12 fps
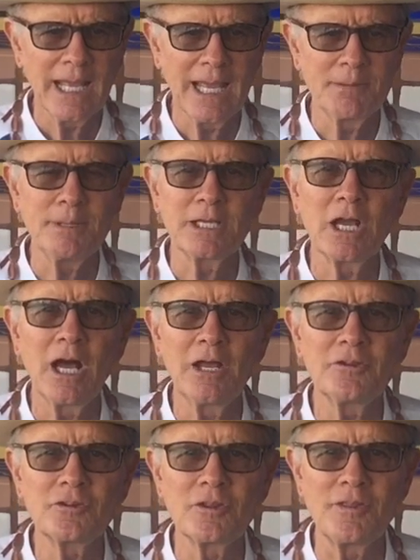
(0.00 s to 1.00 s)
And
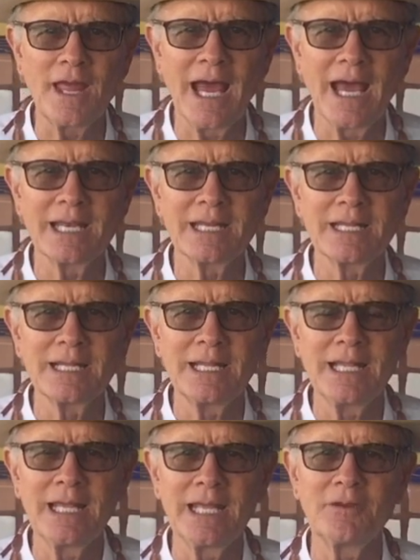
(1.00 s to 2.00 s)
because of that,
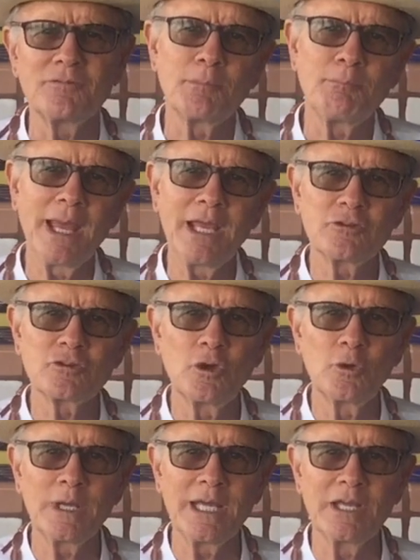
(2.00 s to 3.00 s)
if the
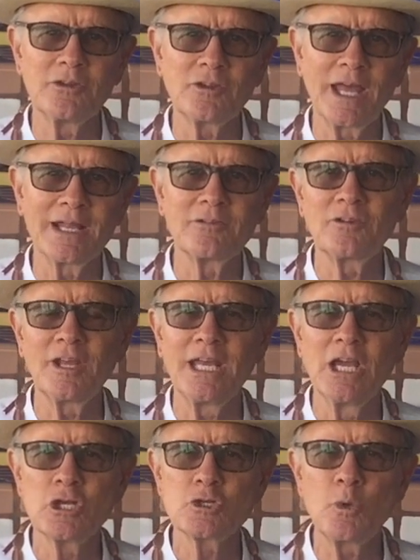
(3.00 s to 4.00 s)
peso is at,
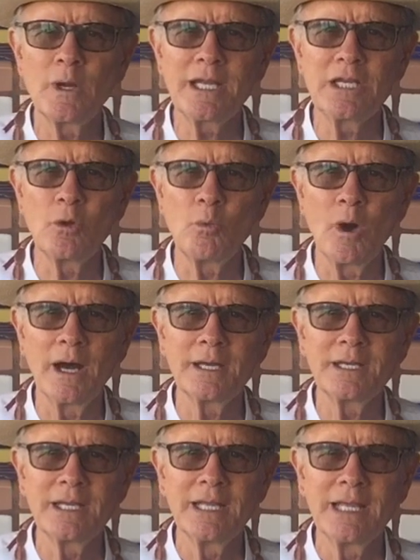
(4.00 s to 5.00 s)
say, 20 to
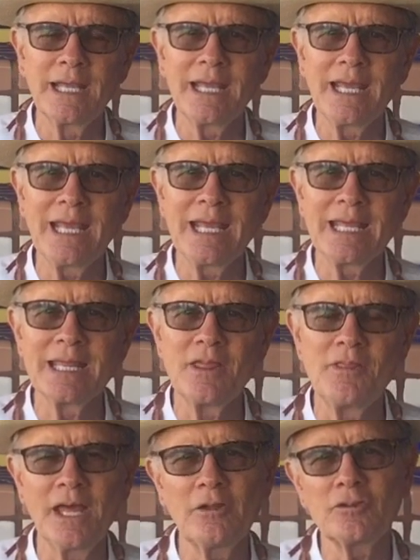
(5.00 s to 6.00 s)
1,
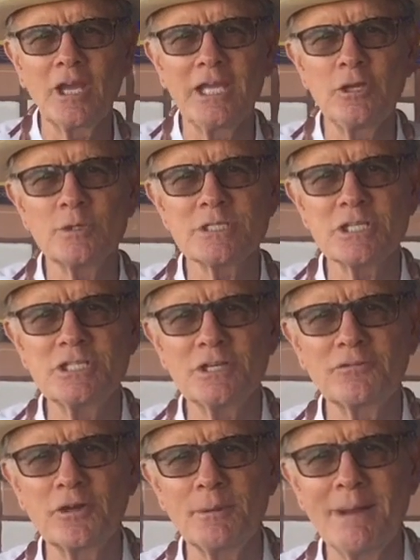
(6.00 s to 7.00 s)
they'll tell you it's a
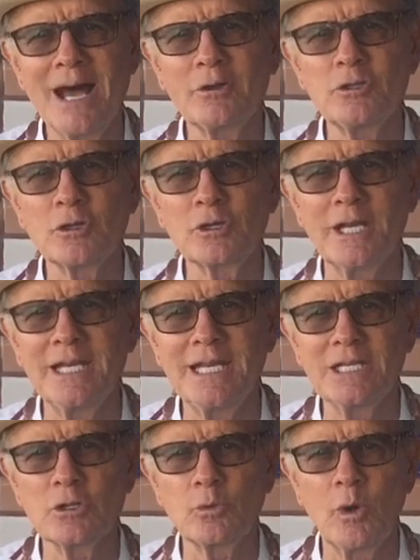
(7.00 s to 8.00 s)
different amount you're going to
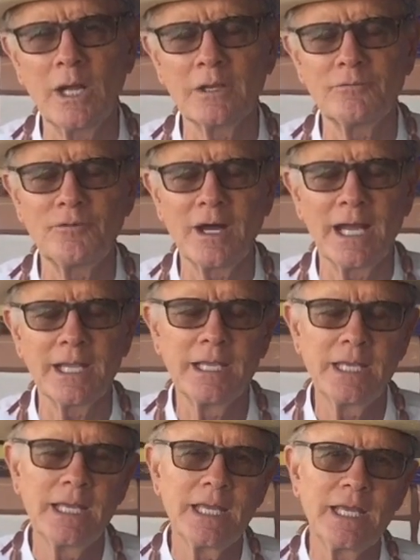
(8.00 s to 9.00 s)
need to qualify.
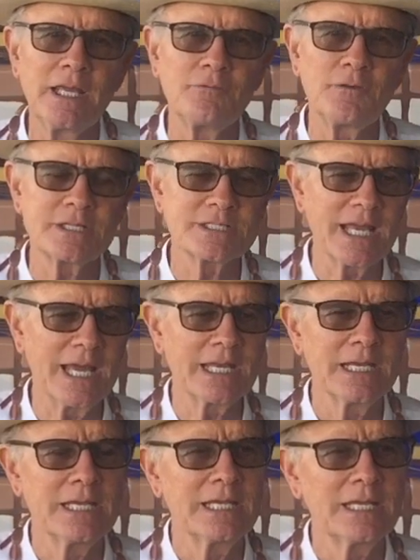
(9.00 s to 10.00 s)
If it's at